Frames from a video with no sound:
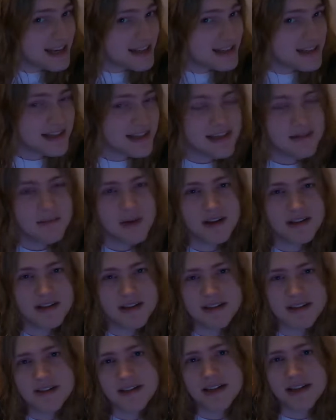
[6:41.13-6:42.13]
team on
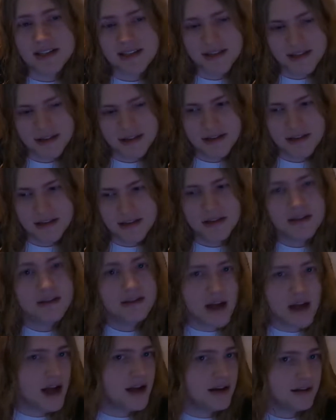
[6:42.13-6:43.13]
this list.
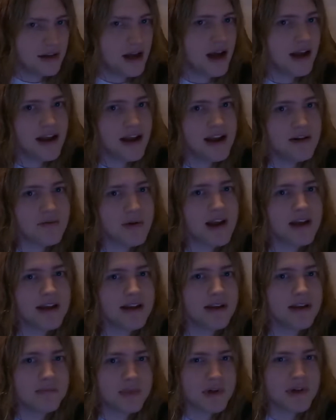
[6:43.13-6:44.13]
Not A
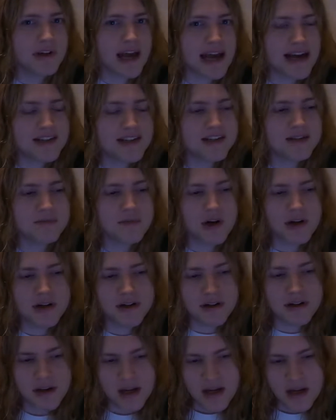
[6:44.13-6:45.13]
ranking, but Aston
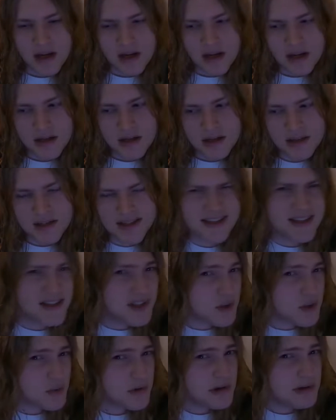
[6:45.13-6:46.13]
Martin.
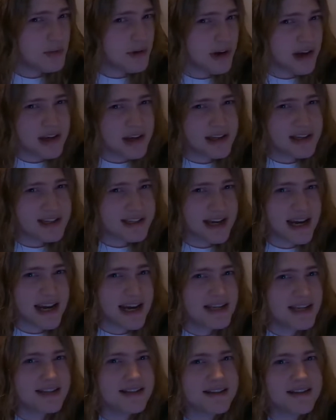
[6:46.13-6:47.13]
Since rebranding as
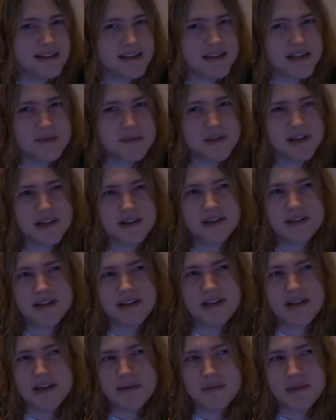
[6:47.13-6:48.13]
Aston, it seems like the
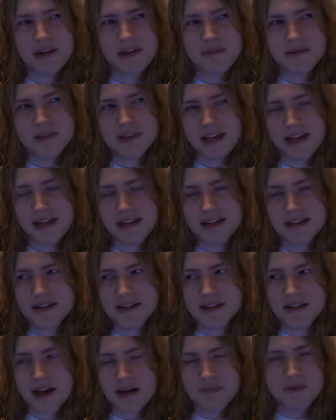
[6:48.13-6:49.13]
team keeps taking
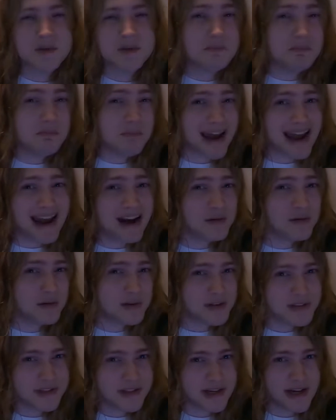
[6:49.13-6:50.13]
steps
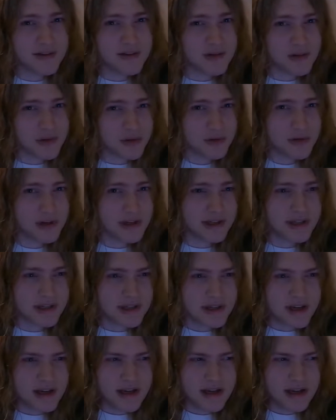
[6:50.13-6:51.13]
backwards down the grid.
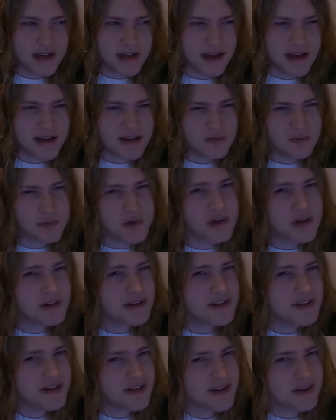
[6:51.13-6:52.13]
And when you
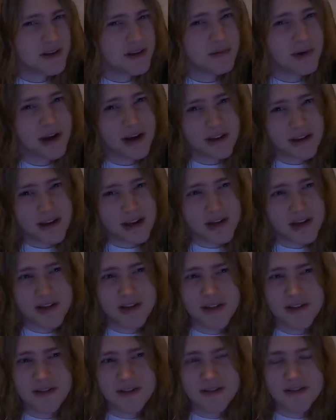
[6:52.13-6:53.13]
consider the
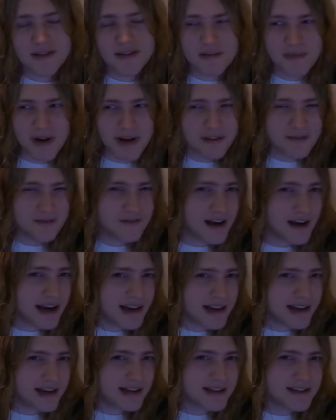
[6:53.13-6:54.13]
regulations, the amount of
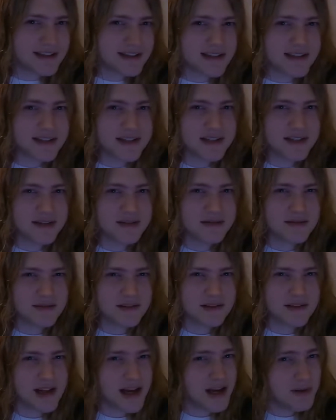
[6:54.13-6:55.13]
finances,
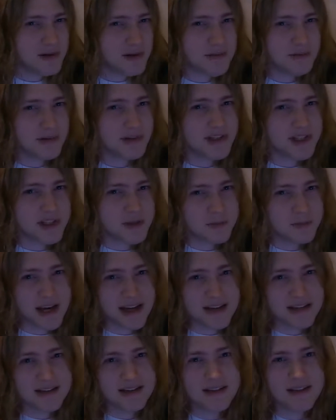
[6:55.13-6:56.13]
a lot of people
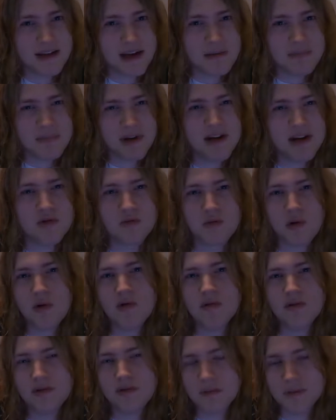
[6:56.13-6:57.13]
expected a big
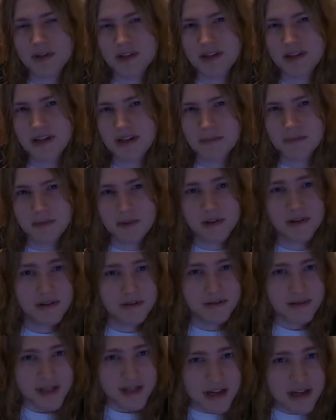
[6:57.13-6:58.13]
growth from the
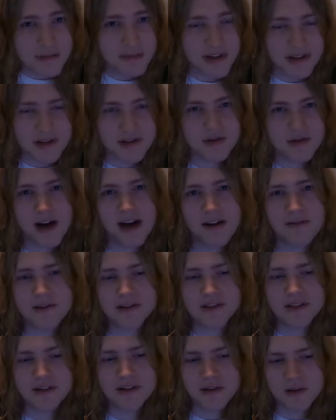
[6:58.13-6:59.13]
team and its
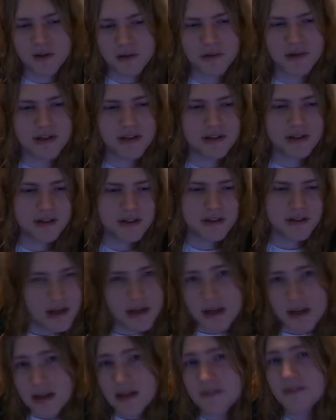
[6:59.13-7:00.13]
drivers included.
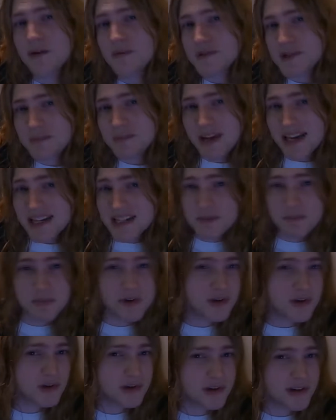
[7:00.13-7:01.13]
If it was based
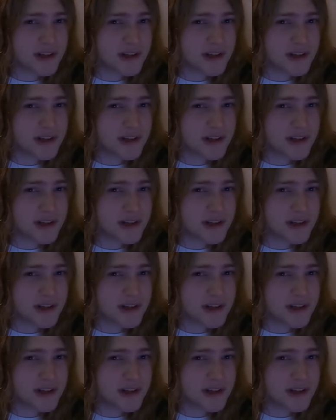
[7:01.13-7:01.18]
purely